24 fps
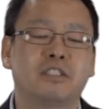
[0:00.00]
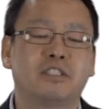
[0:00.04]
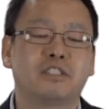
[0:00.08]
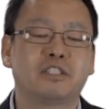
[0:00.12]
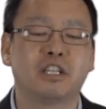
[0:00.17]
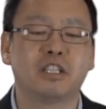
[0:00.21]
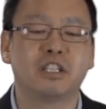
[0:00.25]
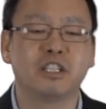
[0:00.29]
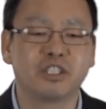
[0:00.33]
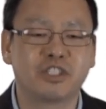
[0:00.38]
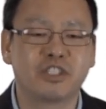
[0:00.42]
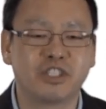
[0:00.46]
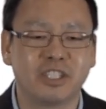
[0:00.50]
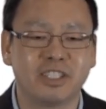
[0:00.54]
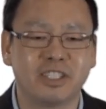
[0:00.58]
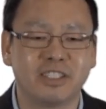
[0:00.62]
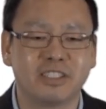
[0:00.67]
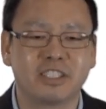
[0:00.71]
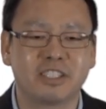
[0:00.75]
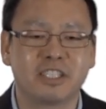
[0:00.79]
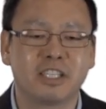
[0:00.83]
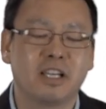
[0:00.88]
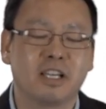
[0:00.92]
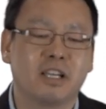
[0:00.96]

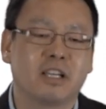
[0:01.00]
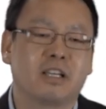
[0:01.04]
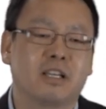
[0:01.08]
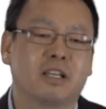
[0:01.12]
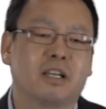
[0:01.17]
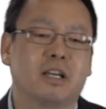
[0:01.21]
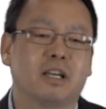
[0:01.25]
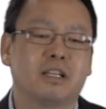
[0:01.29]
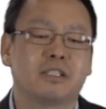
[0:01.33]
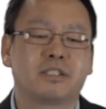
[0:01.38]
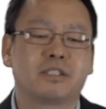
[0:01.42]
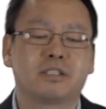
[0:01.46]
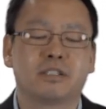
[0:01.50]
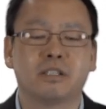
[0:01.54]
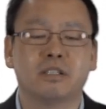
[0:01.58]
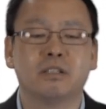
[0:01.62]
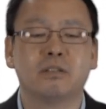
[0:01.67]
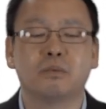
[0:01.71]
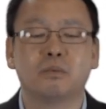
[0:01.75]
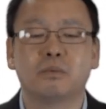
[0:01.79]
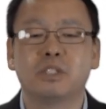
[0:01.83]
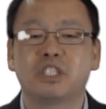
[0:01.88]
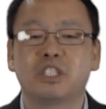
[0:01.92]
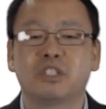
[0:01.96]
diligent,
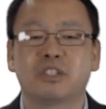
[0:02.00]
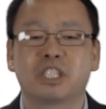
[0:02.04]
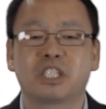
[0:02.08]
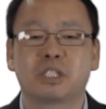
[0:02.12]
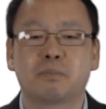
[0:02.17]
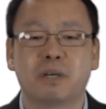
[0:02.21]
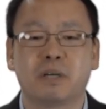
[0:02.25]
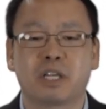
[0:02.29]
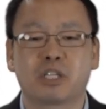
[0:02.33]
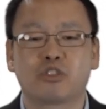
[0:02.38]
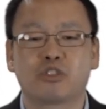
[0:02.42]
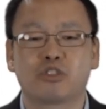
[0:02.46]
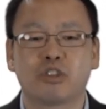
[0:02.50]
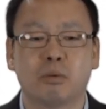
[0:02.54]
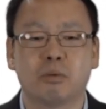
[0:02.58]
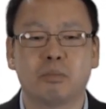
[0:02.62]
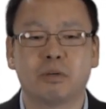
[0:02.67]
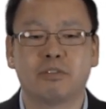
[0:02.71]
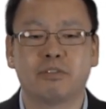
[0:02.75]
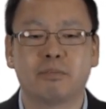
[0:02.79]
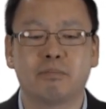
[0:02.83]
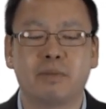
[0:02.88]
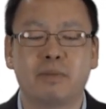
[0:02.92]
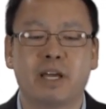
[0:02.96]
still we should expect
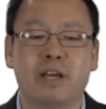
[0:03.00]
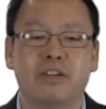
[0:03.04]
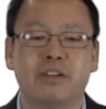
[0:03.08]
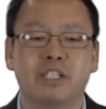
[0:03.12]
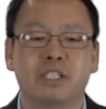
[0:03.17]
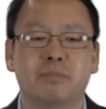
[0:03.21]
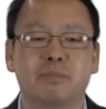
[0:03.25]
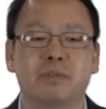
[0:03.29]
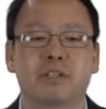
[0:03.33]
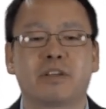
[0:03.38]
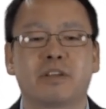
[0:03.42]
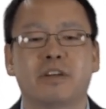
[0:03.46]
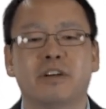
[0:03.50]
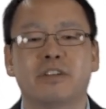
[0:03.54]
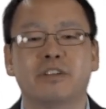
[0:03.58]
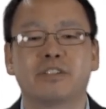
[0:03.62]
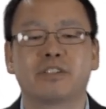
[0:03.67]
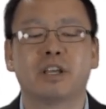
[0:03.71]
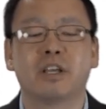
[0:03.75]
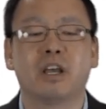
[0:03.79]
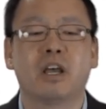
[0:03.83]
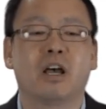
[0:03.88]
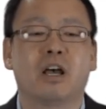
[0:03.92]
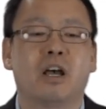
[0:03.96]
trouble from marriage,
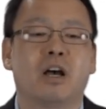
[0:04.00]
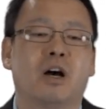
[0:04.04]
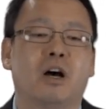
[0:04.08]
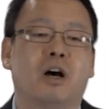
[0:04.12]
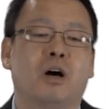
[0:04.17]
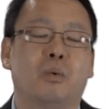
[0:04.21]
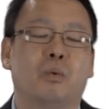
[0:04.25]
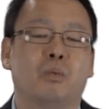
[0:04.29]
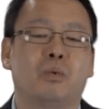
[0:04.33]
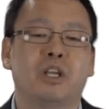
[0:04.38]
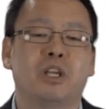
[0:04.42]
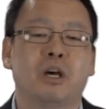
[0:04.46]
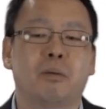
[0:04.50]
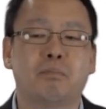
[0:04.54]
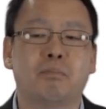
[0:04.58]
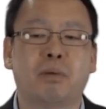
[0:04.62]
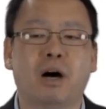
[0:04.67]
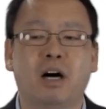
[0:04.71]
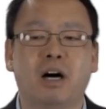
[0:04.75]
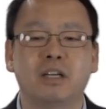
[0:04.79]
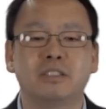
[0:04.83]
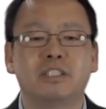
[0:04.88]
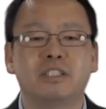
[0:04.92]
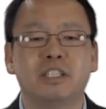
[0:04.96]
because we are
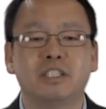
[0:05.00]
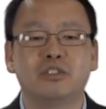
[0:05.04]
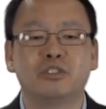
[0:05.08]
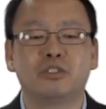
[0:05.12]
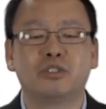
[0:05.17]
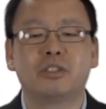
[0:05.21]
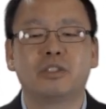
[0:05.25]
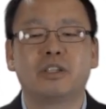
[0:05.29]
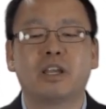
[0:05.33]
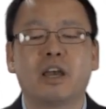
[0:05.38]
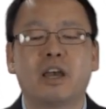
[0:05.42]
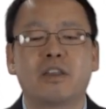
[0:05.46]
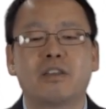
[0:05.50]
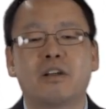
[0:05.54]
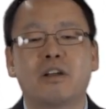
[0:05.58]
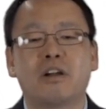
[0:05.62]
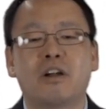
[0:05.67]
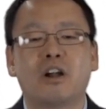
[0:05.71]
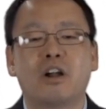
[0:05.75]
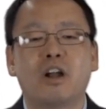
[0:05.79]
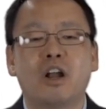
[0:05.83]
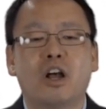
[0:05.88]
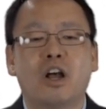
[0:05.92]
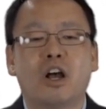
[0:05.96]
bonding
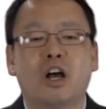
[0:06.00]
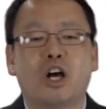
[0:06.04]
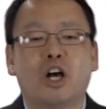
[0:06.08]
together